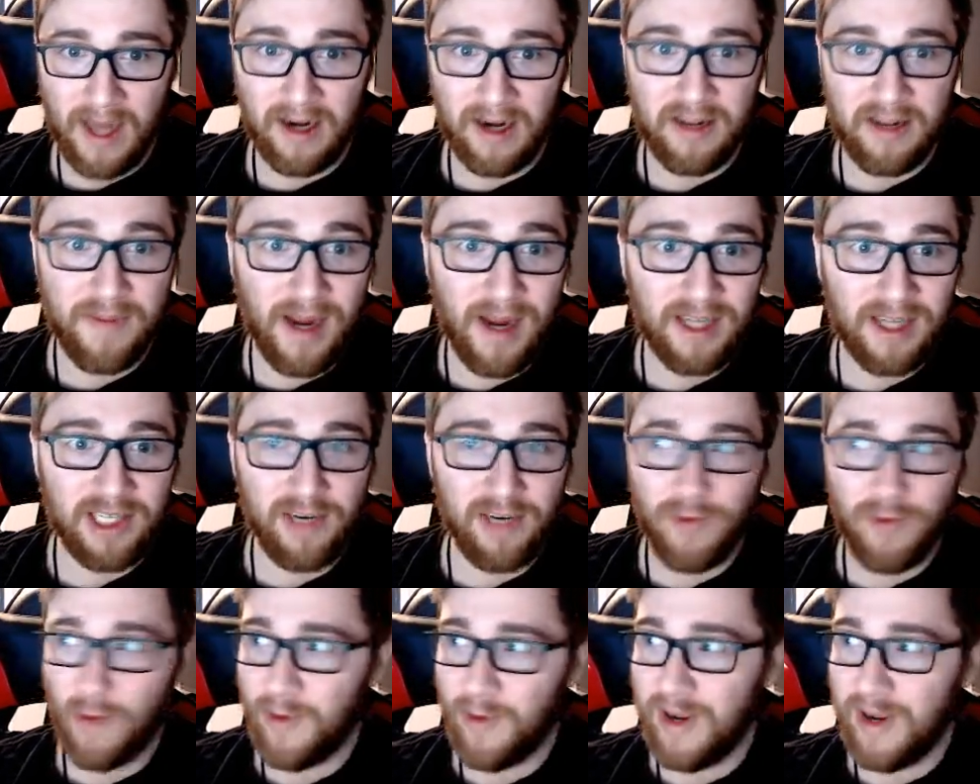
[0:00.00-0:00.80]
especially
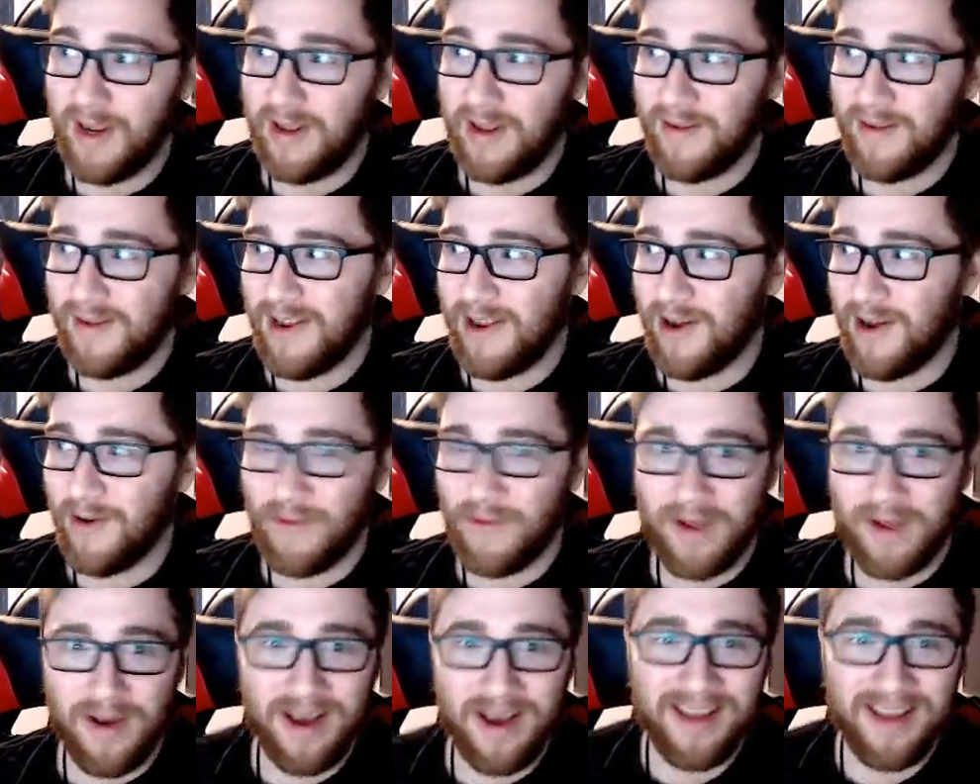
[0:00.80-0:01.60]
when we
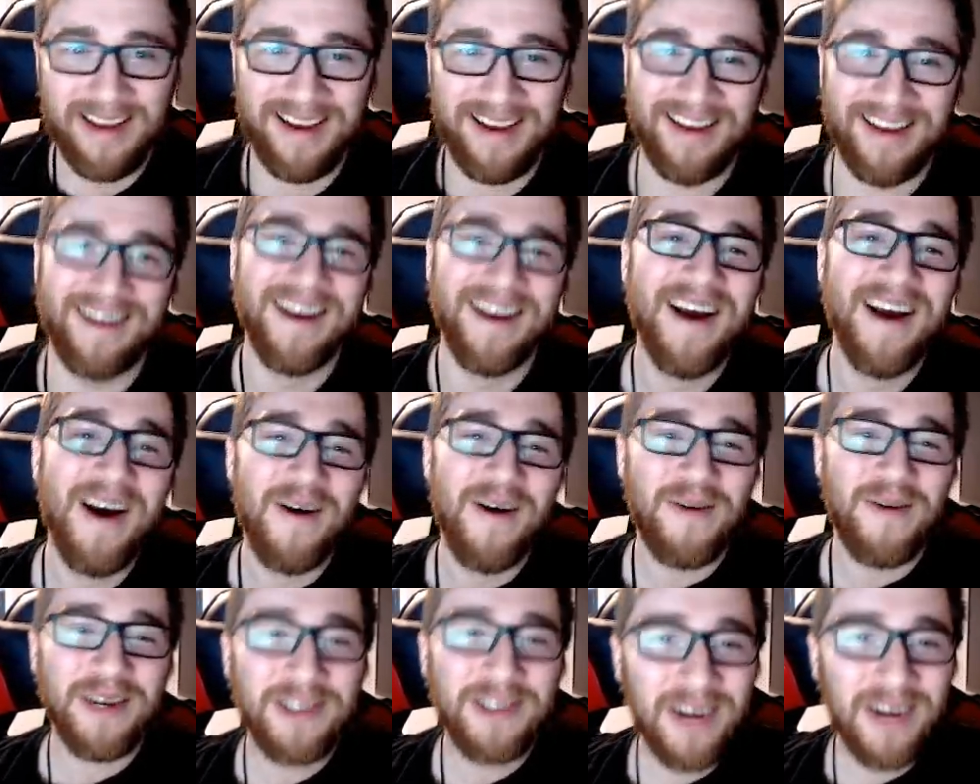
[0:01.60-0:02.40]

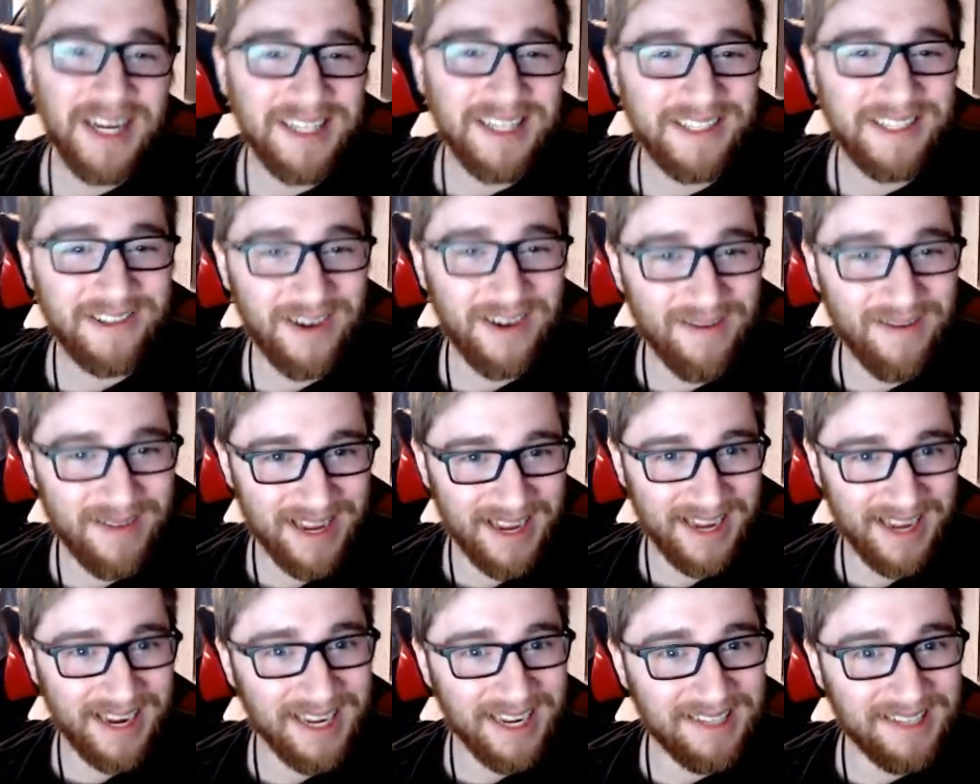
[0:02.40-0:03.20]
we tried
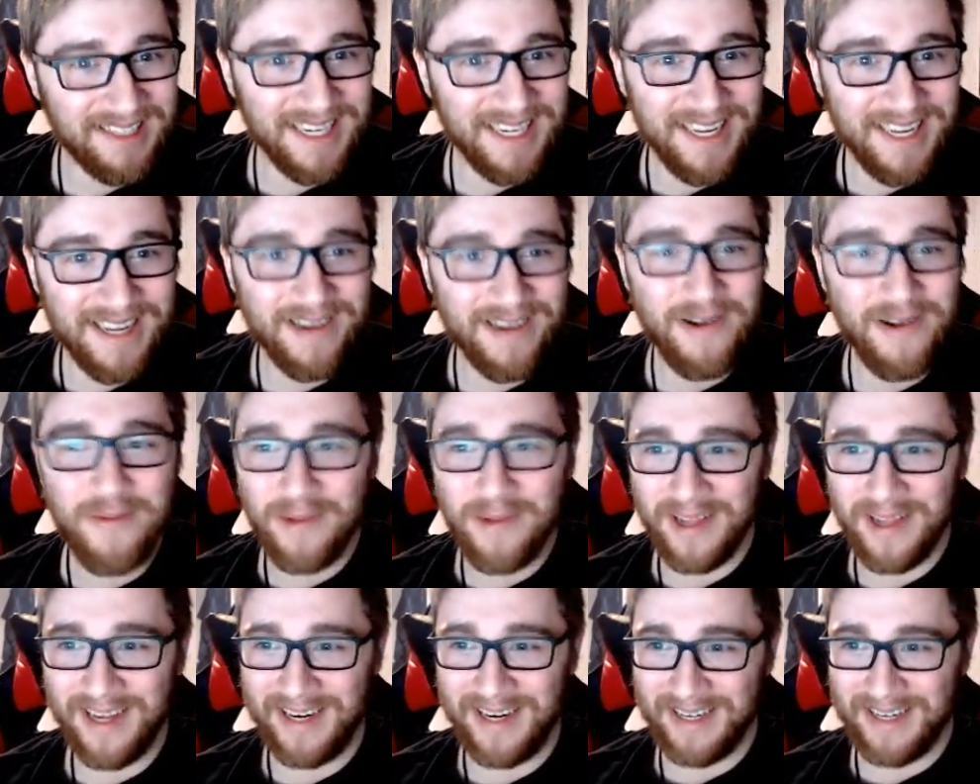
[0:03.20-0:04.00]
scrimming against EU
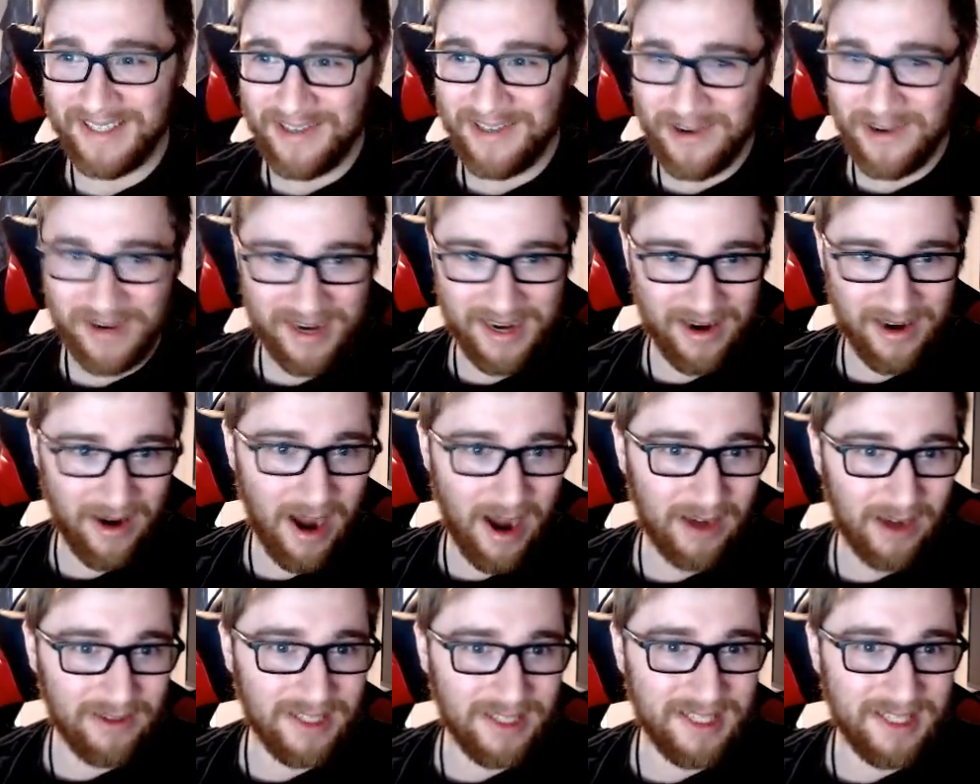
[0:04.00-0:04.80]
players who are
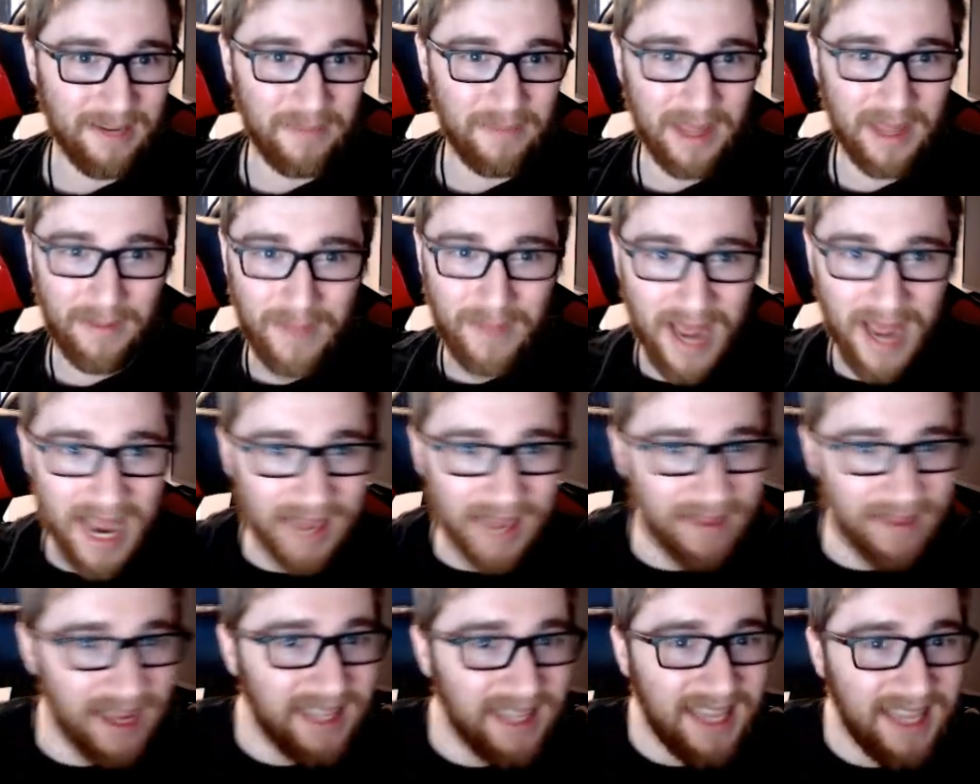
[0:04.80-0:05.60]
100-something
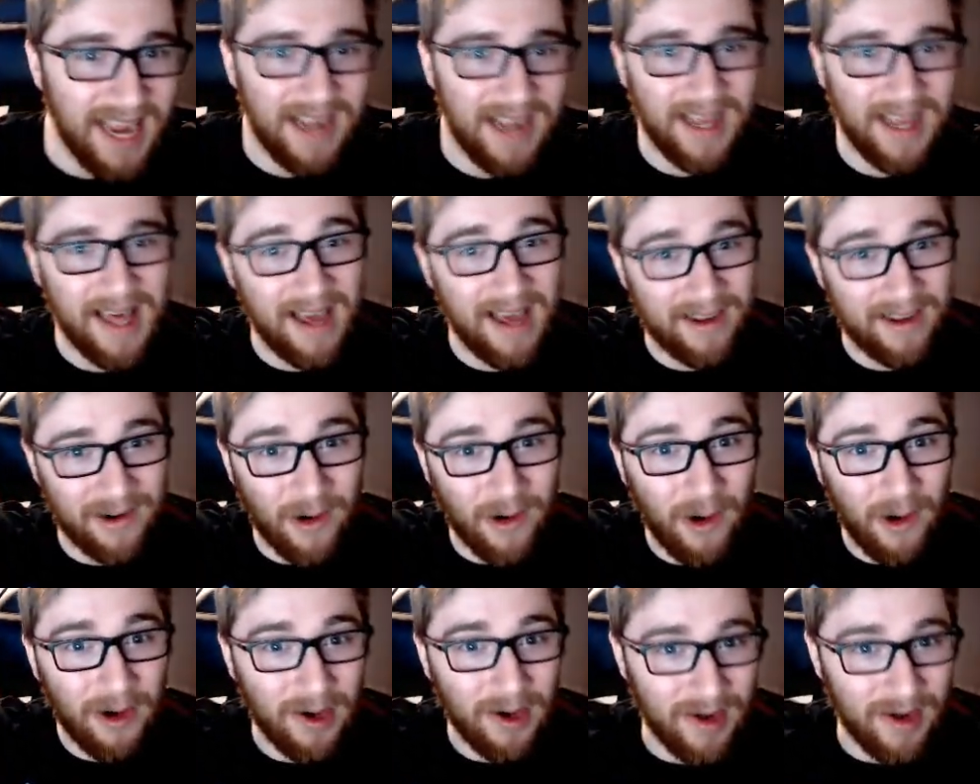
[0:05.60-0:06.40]
ping. They take that
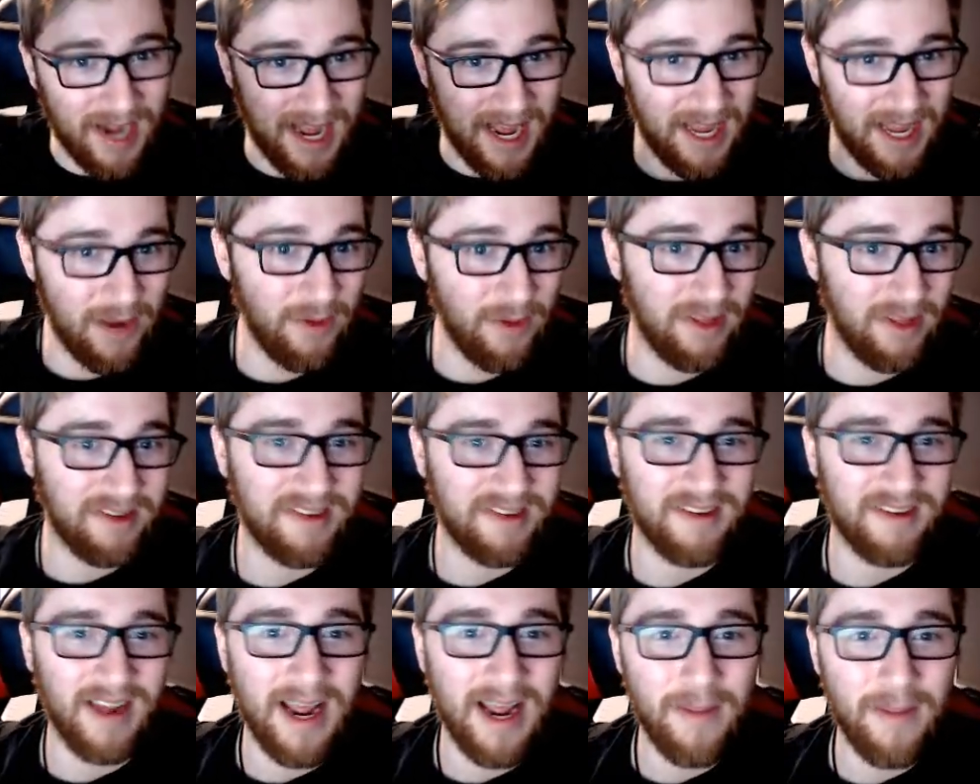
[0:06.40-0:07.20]
corner and hit you with a
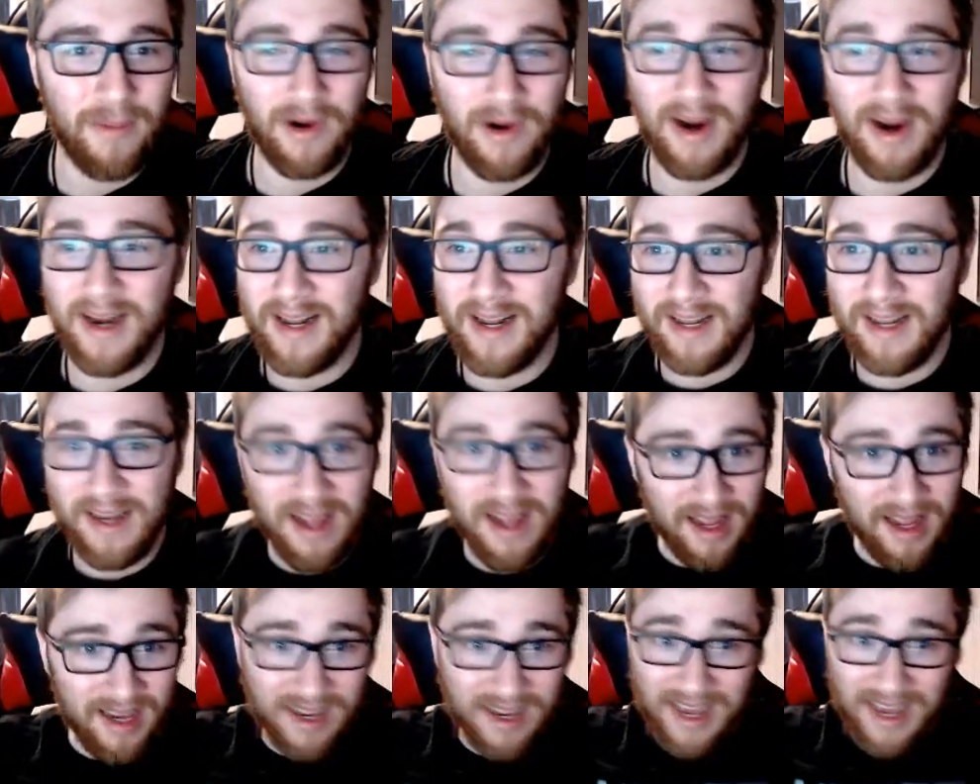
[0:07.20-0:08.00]
sniper, and
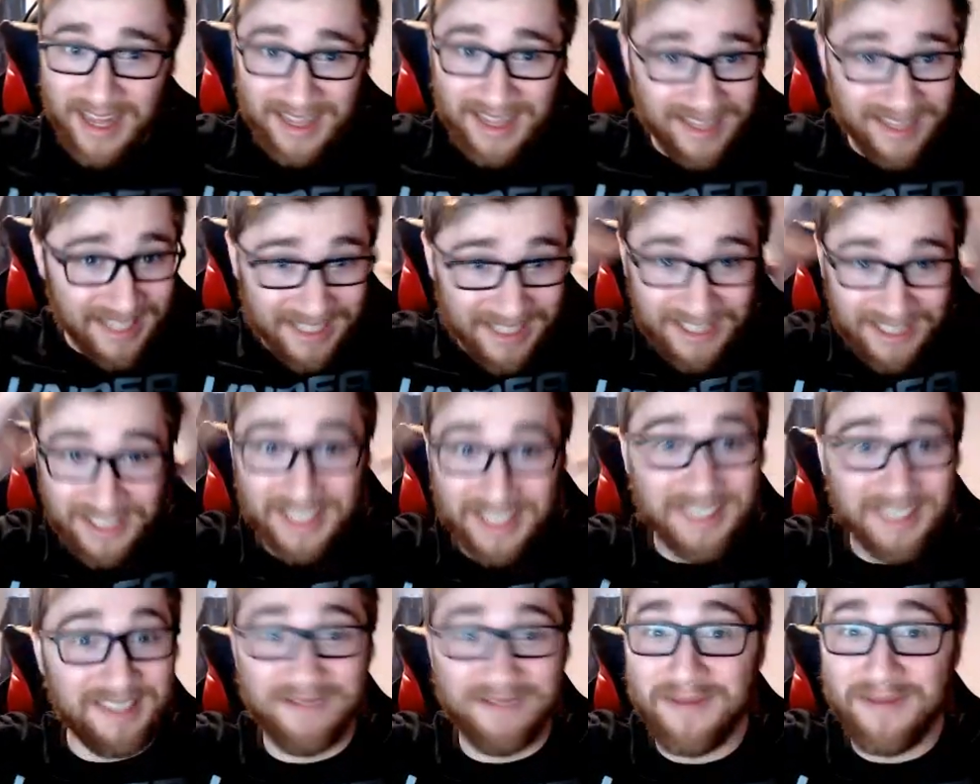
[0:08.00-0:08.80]
it
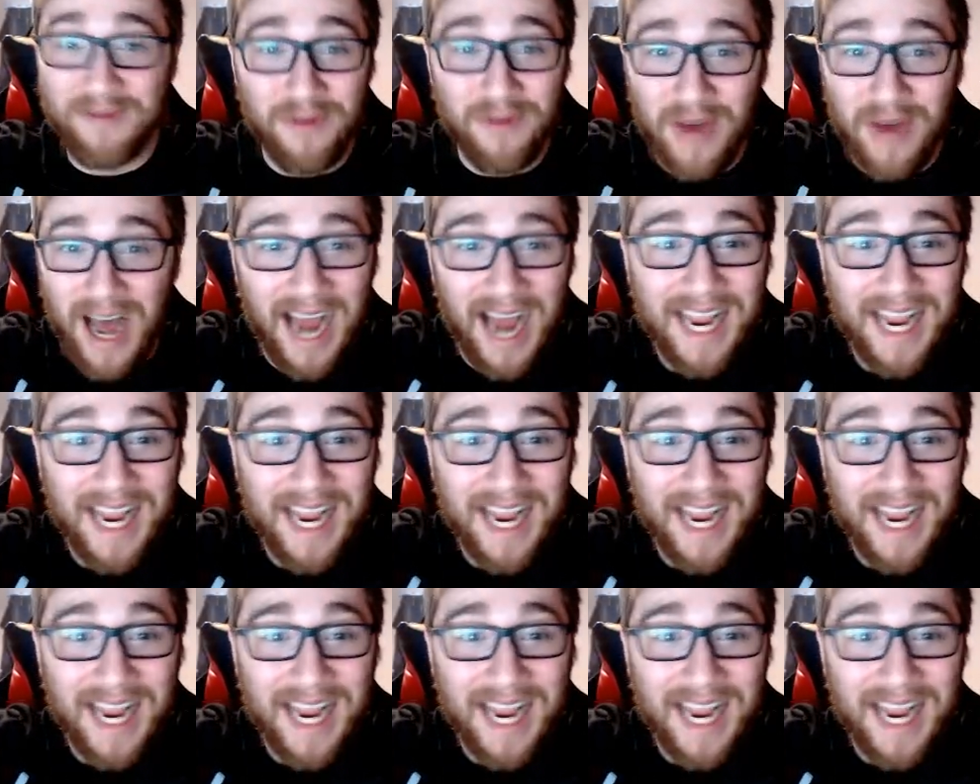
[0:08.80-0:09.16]
just, I